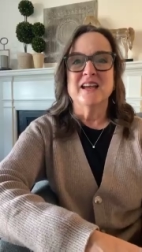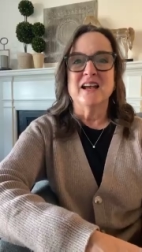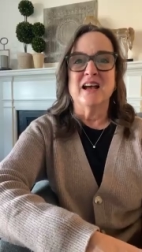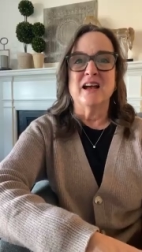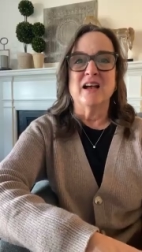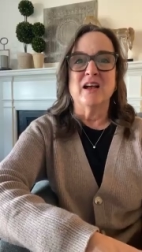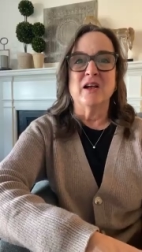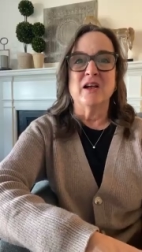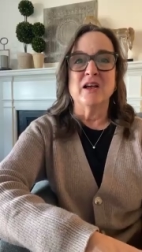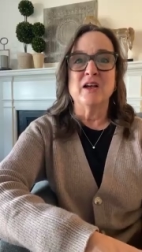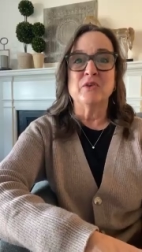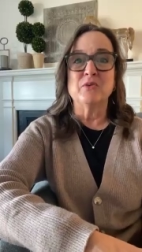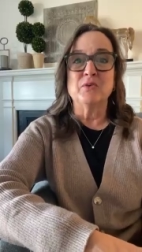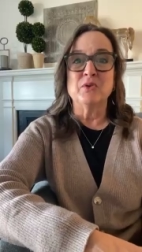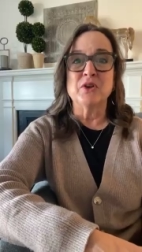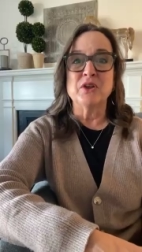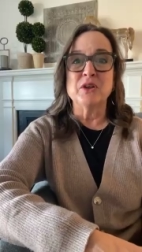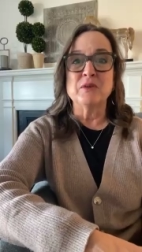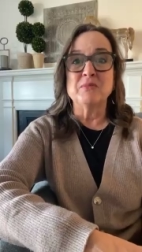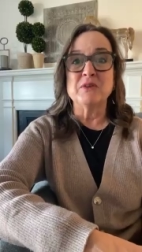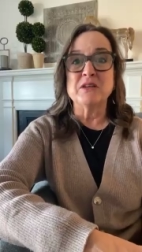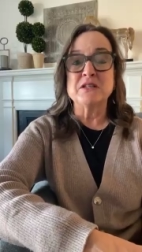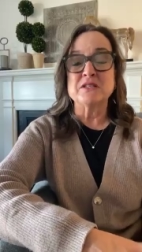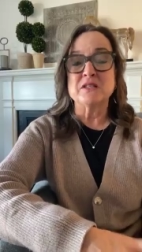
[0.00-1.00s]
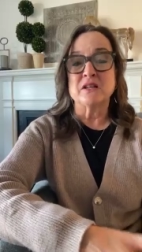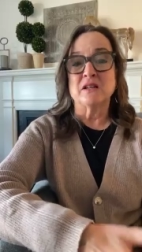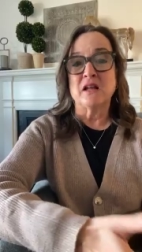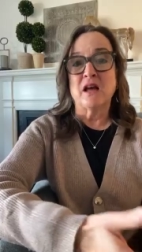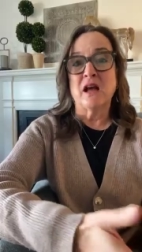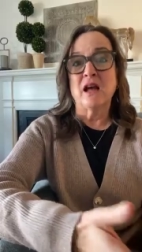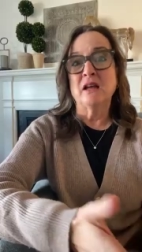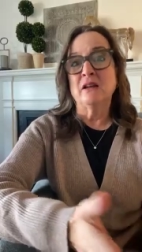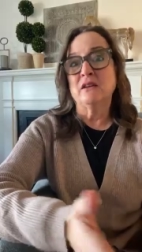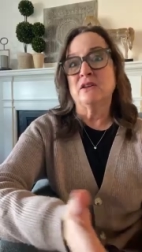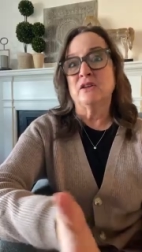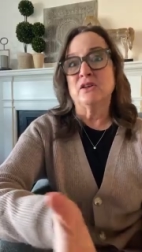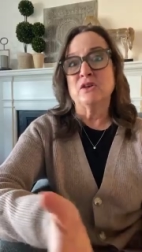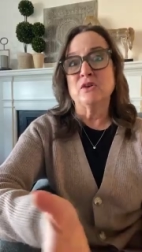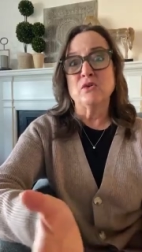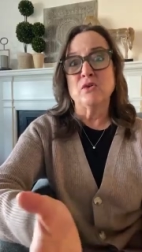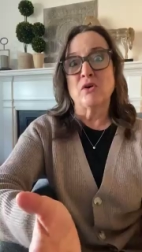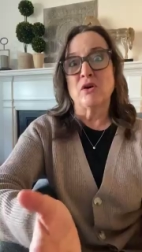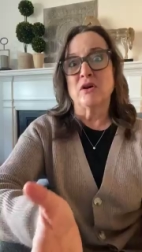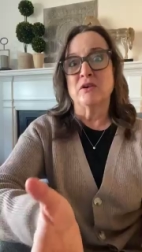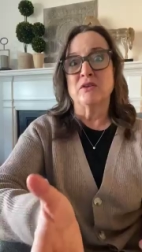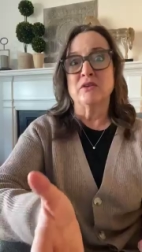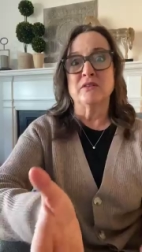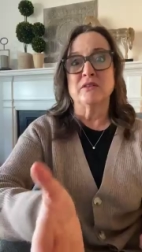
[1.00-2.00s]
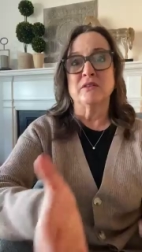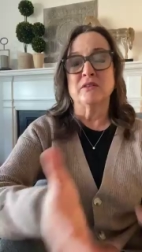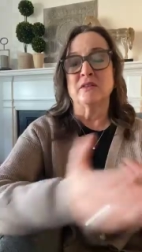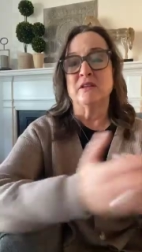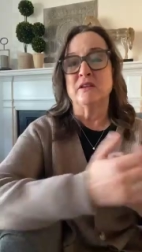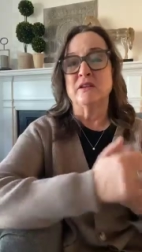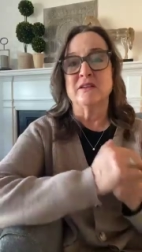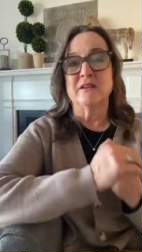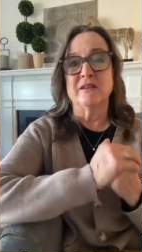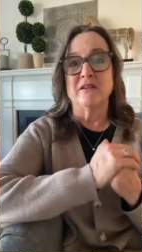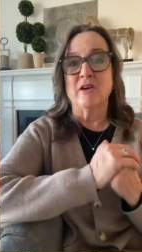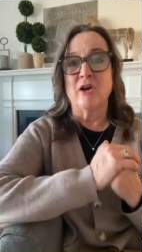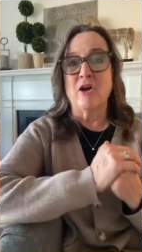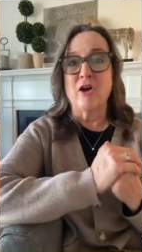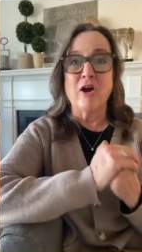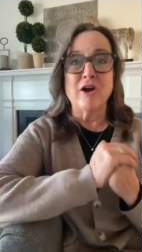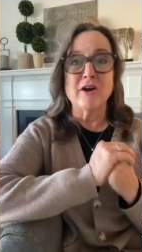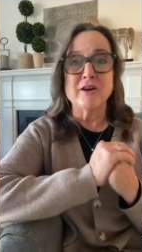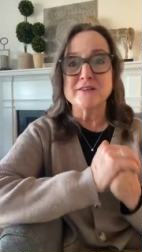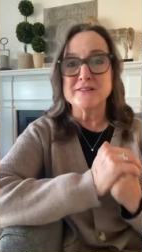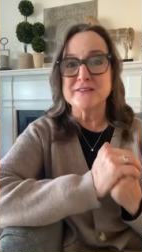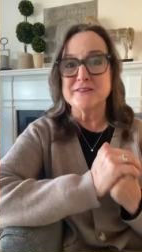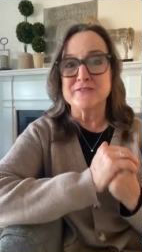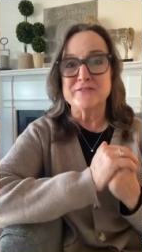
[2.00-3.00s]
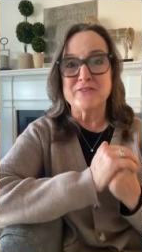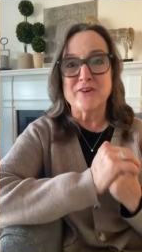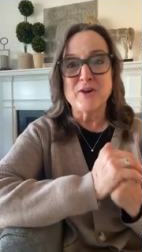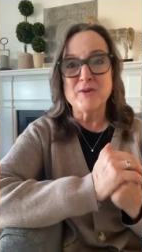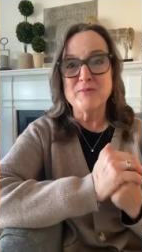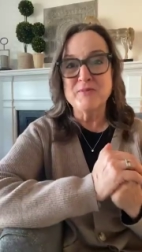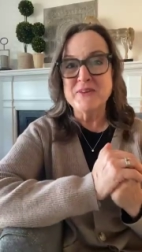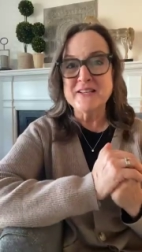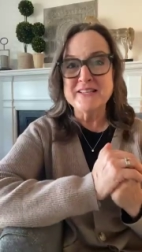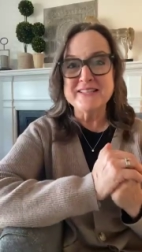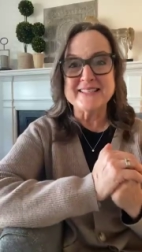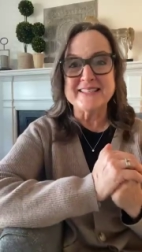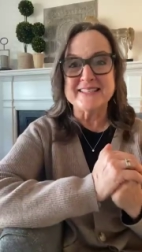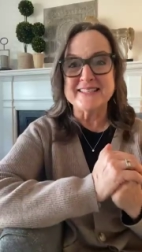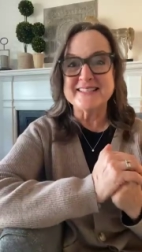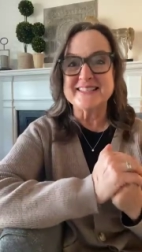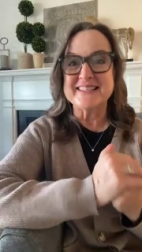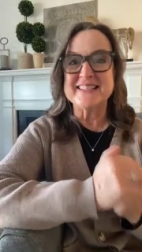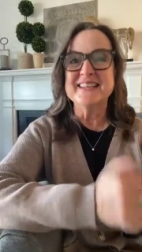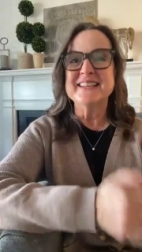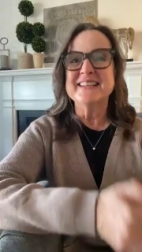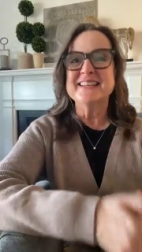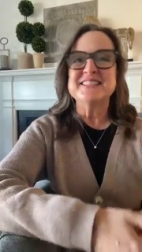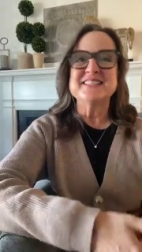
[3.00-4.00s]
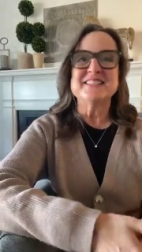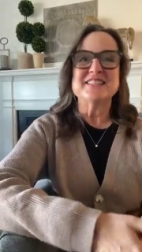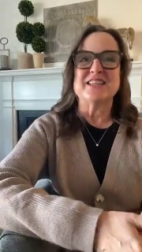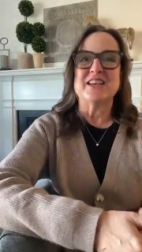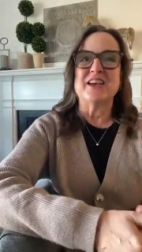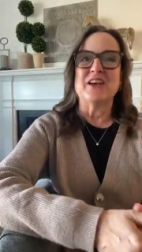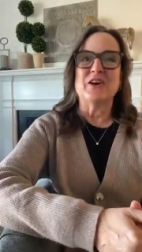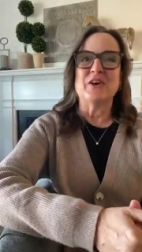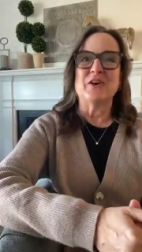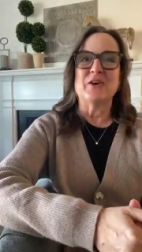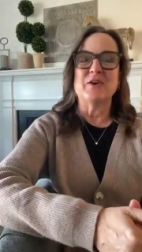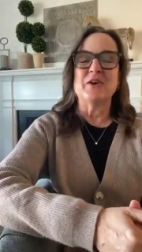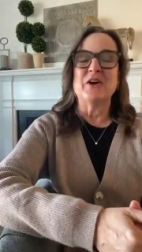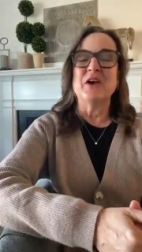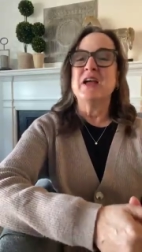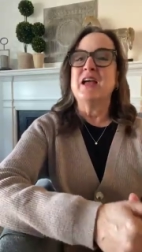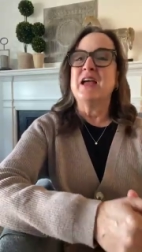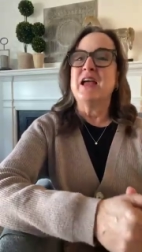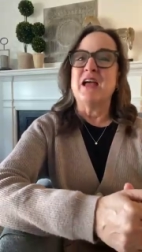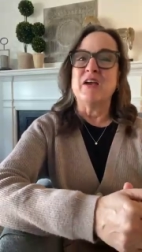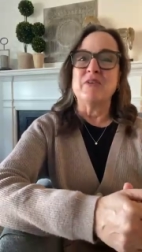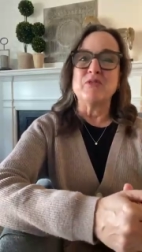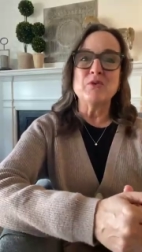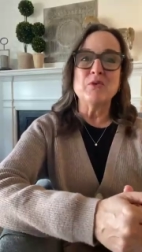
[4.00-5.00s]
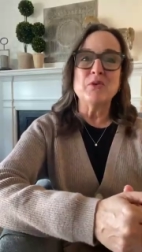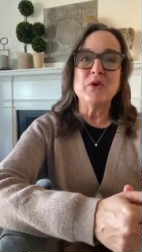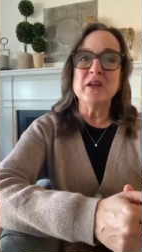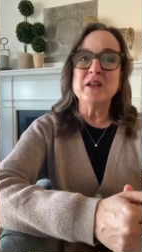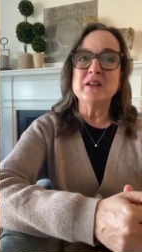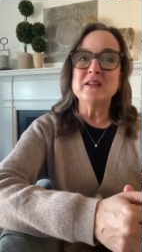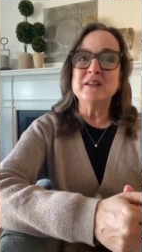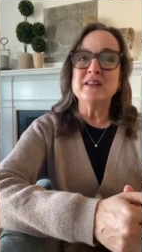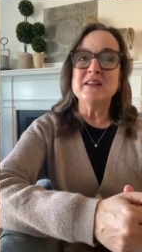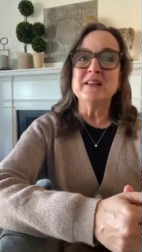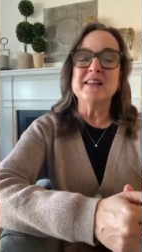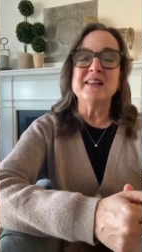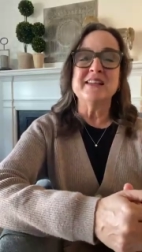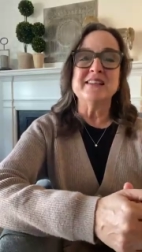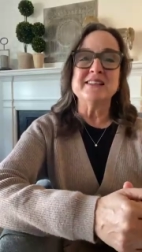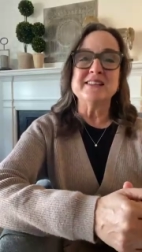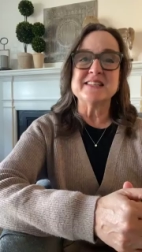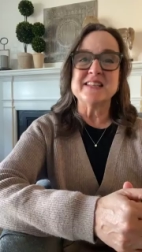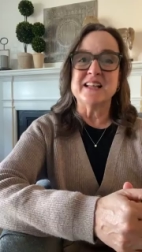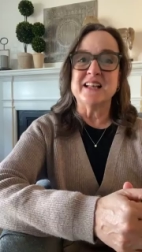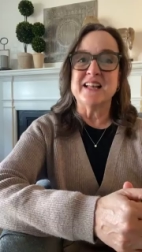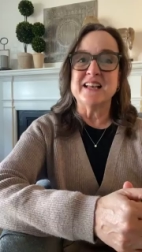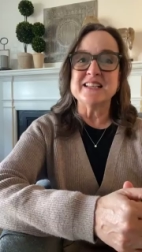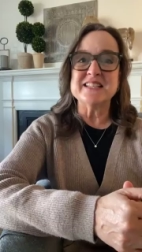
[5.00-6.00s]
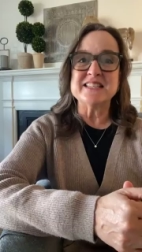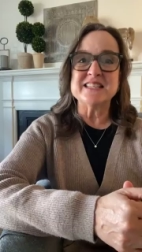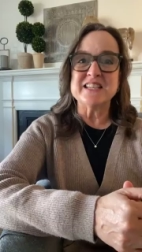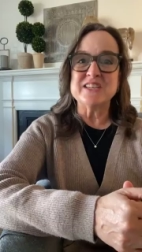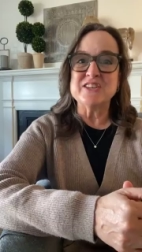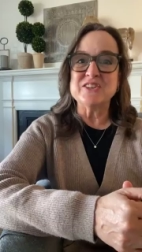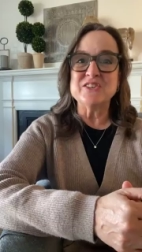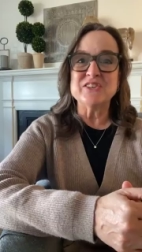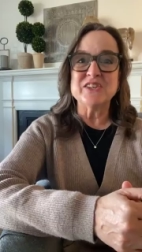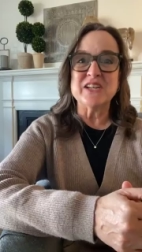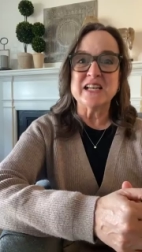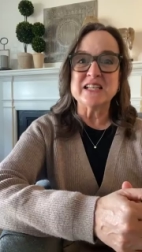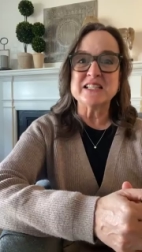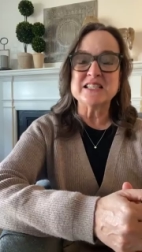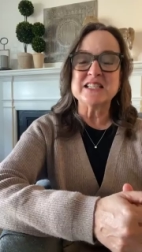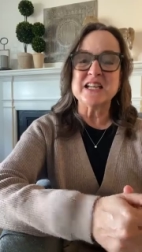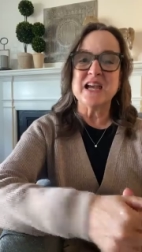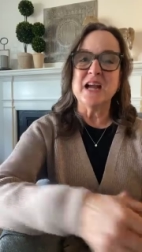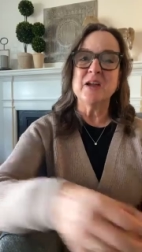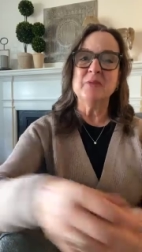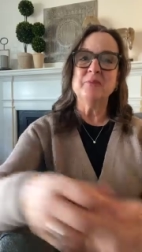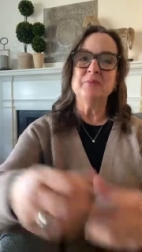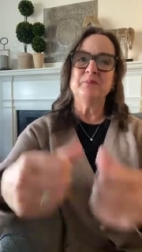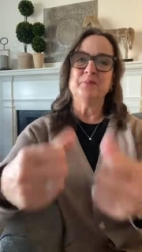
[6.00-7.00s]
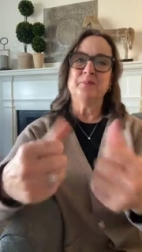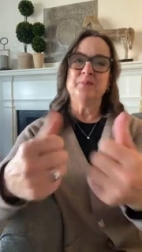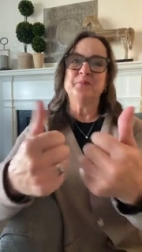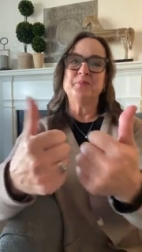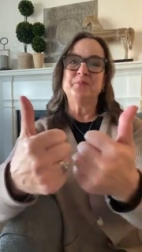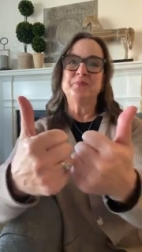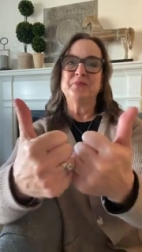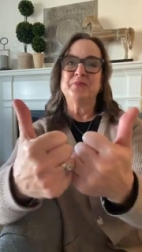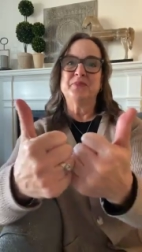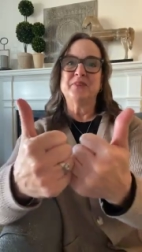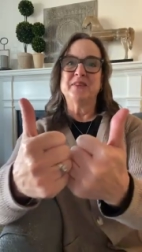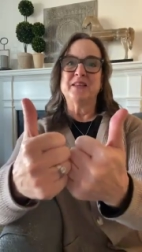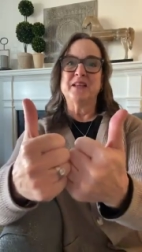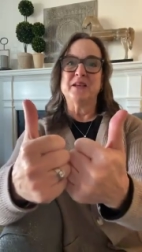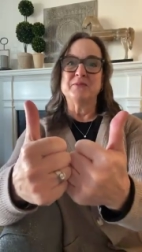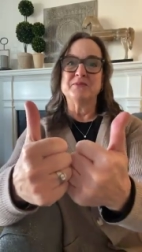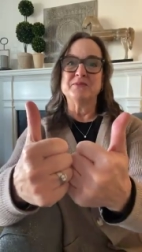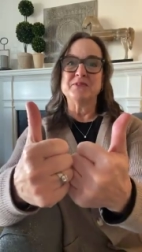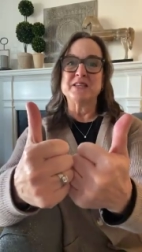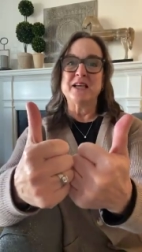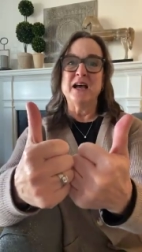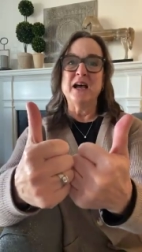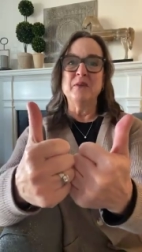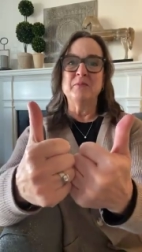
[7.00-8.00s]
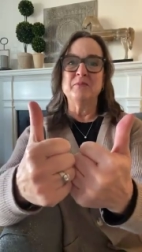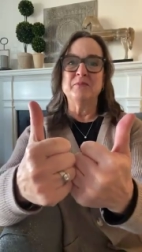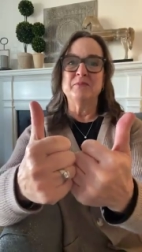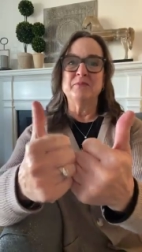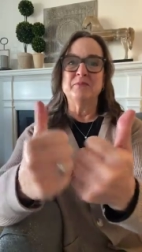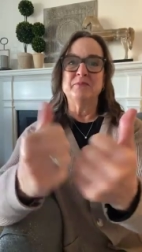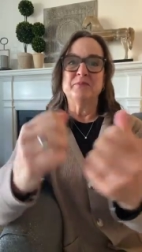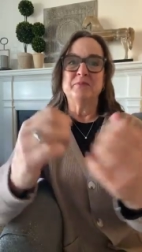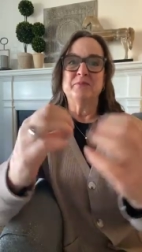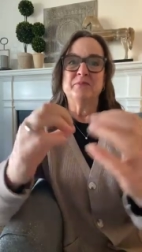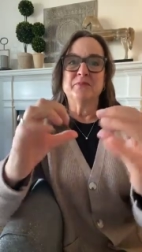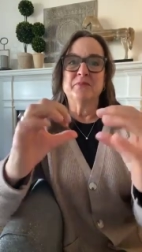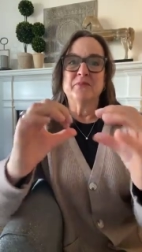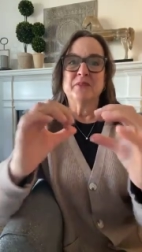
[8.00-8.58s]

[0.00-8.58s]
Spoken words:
It really means a lot. You are the heart of our business. So everyone, until I see you next time, thumbs up,